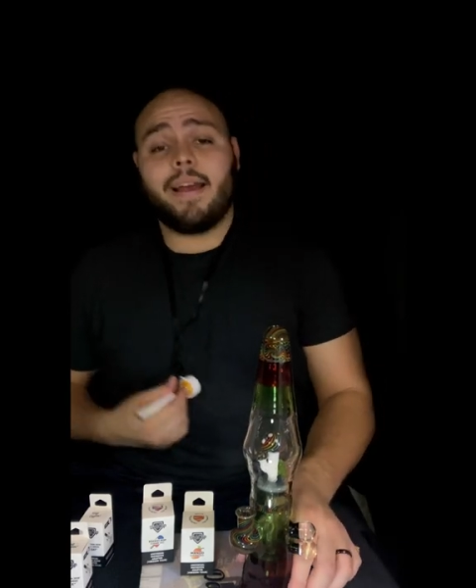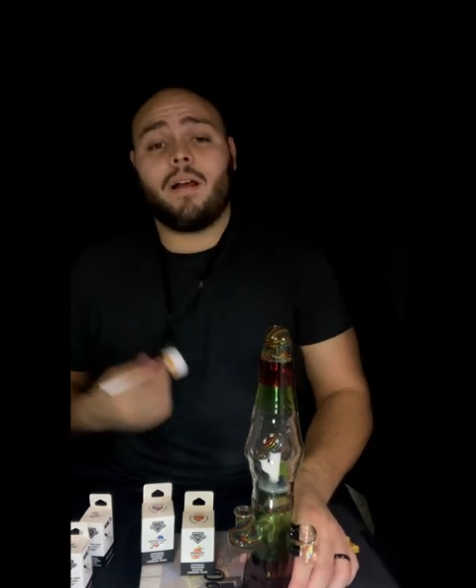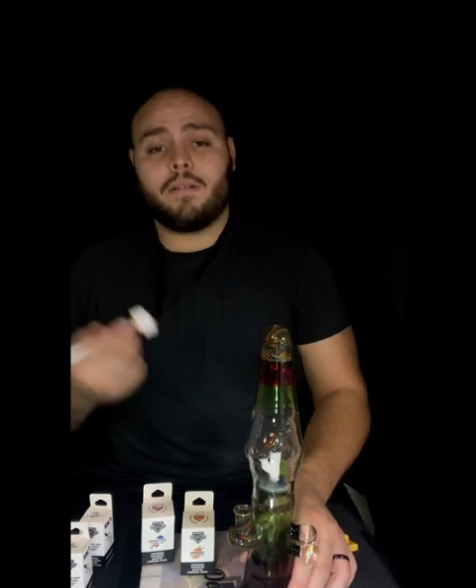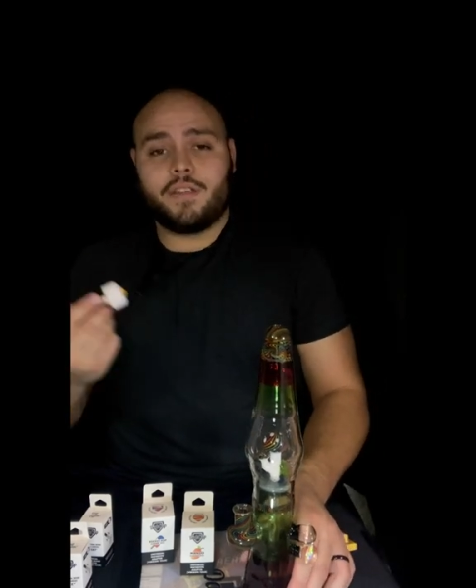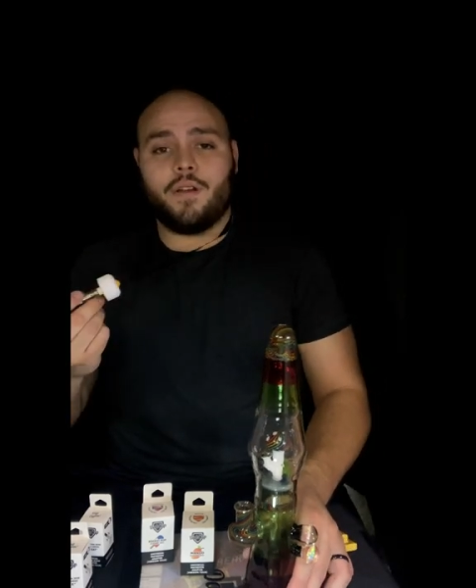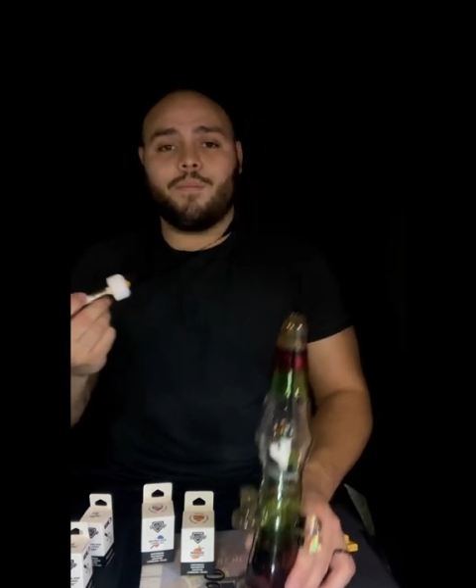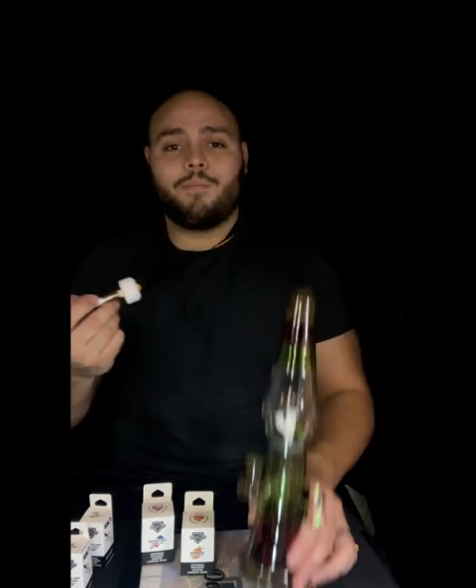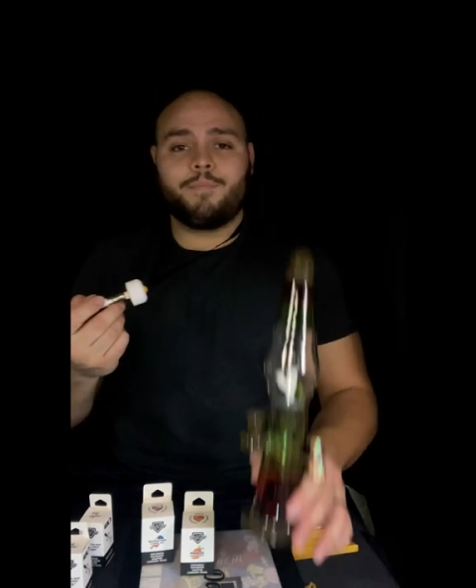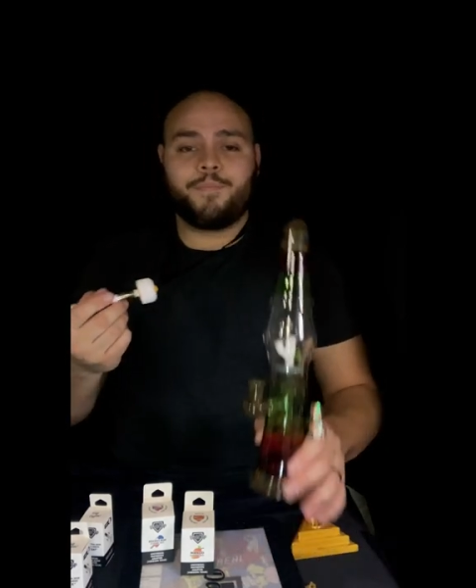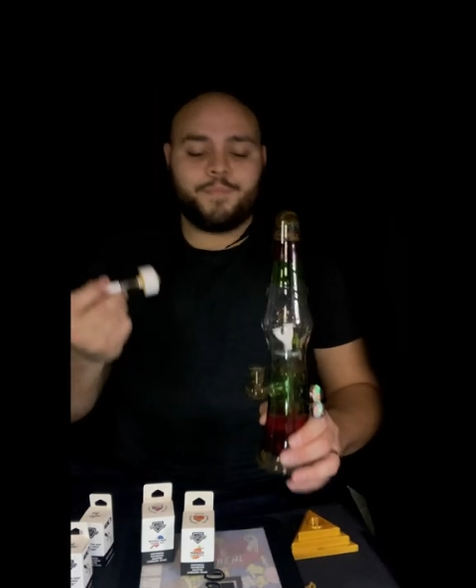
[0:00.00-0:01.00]
also,
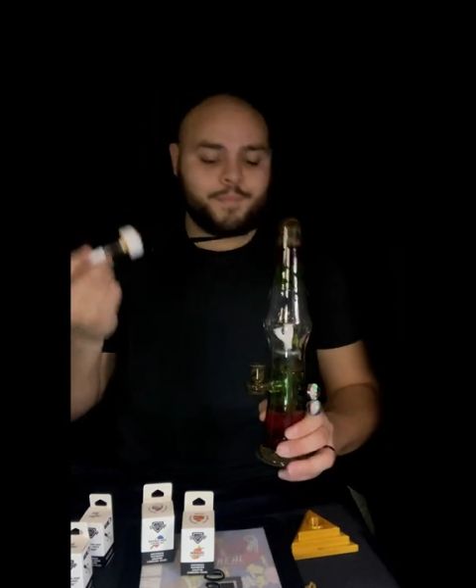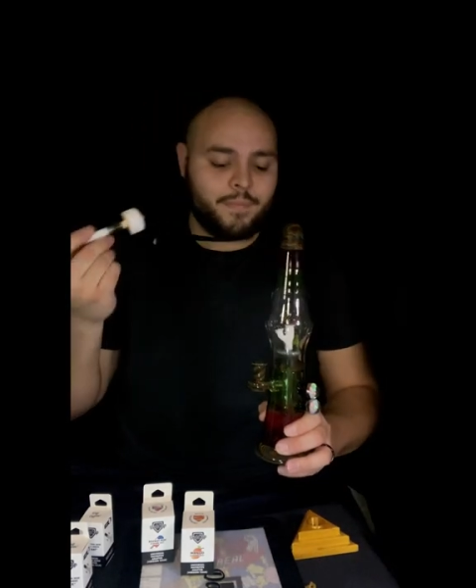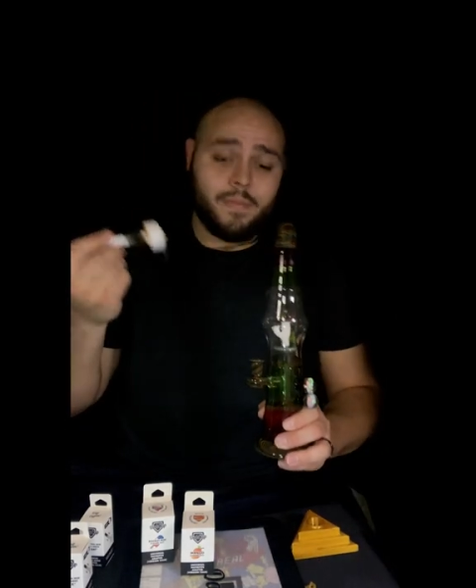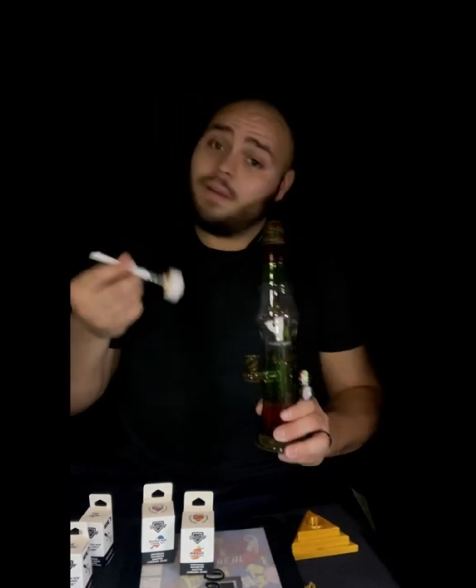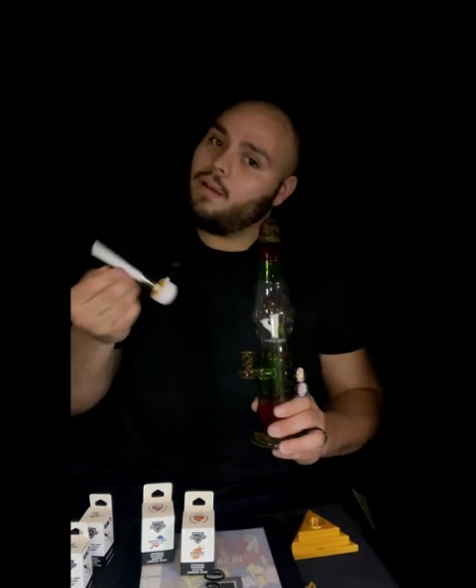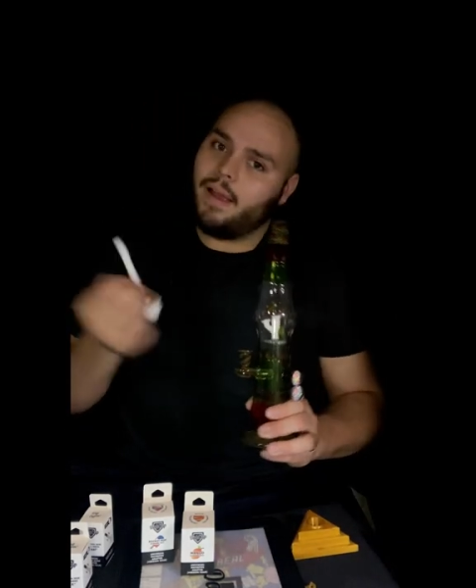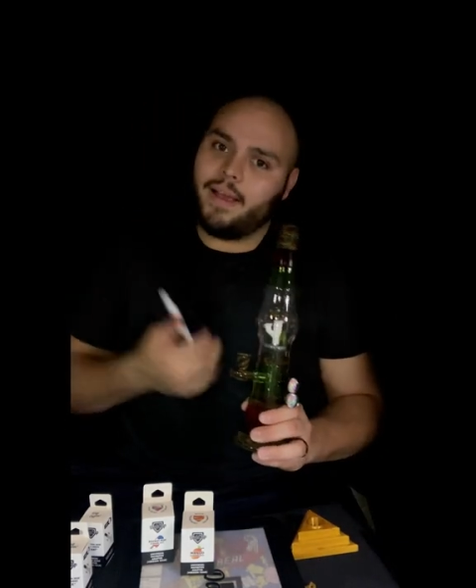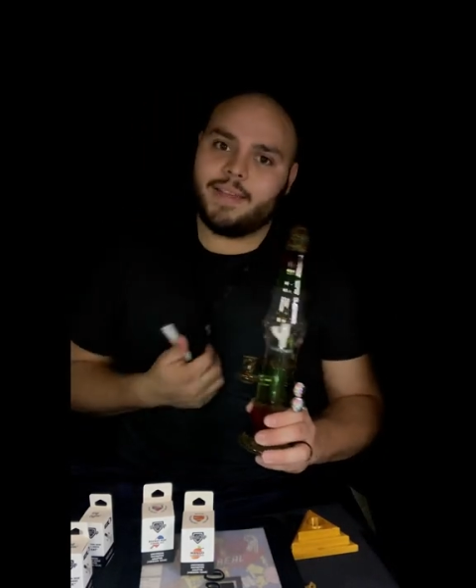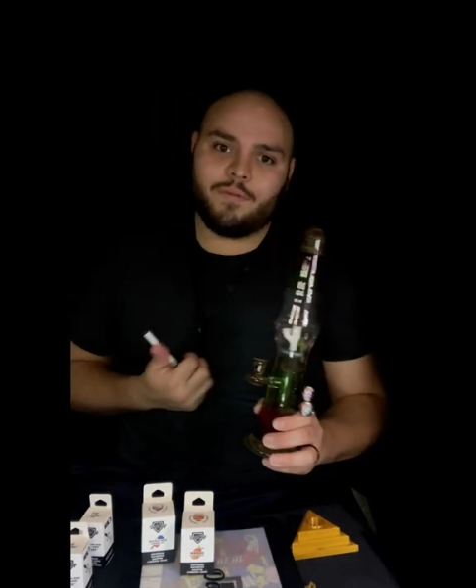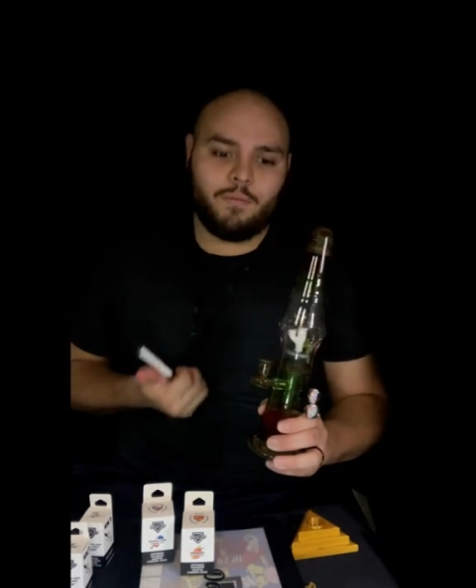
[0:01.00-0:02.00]
I
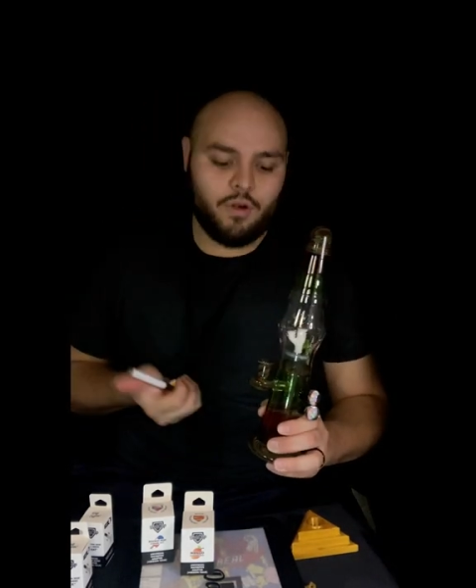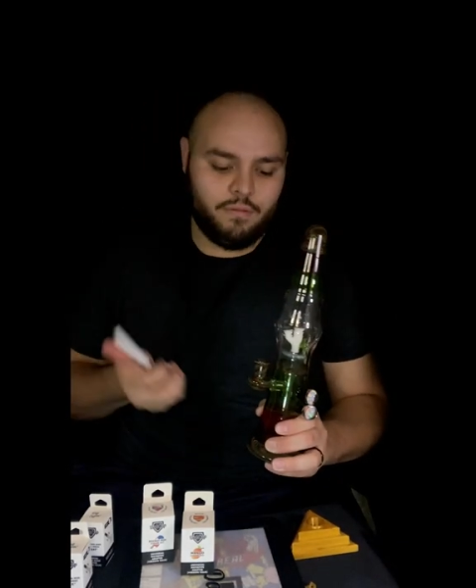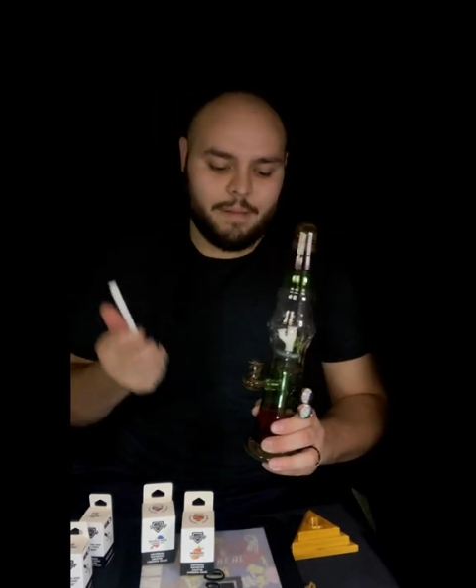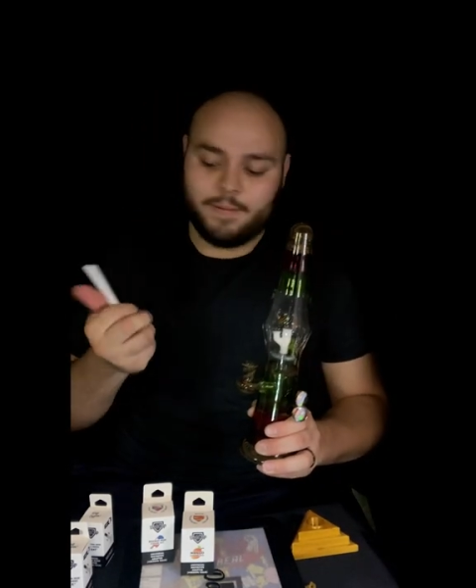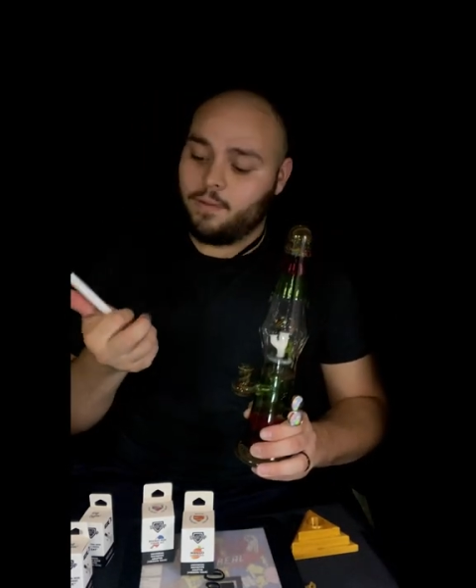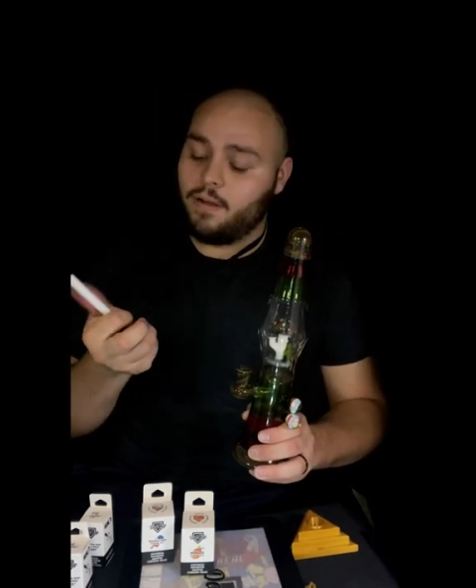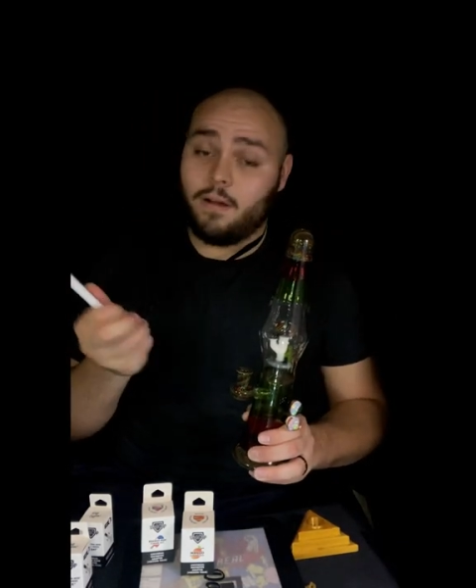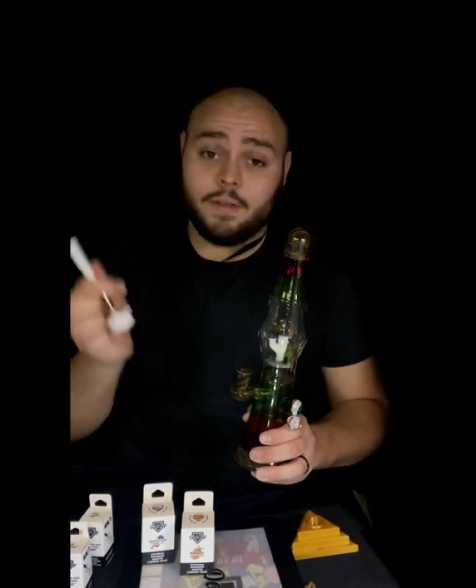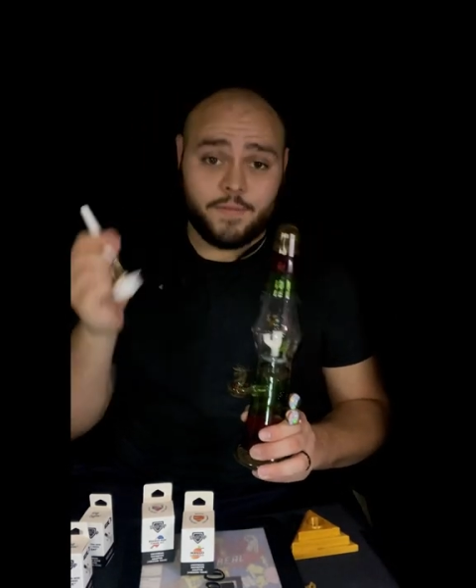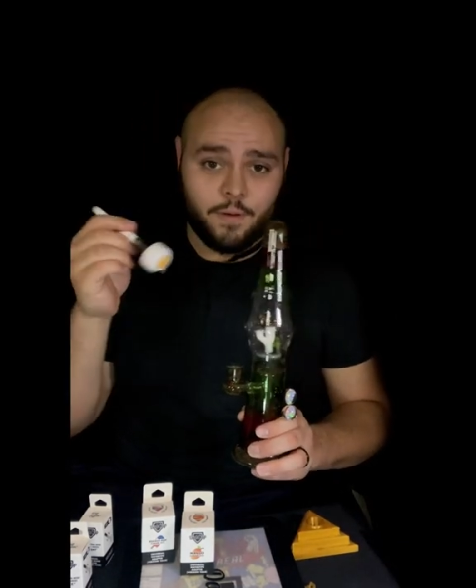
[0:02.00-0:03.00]
guess one more rip is what it
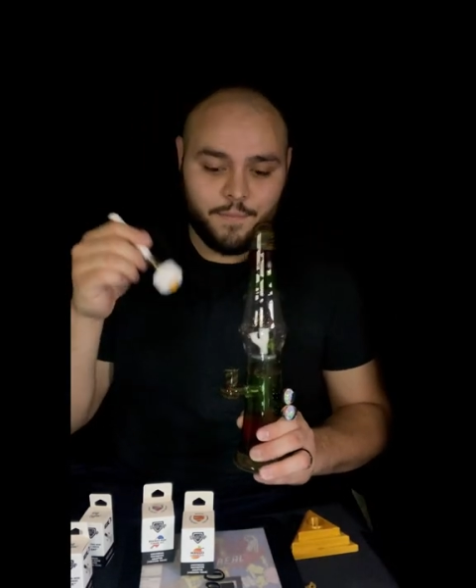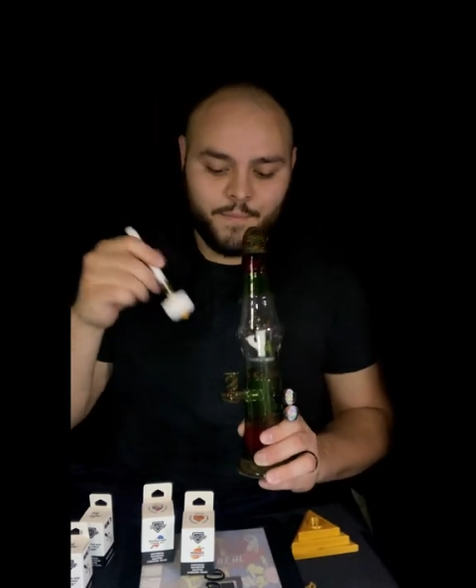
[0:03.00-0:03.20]
calls for.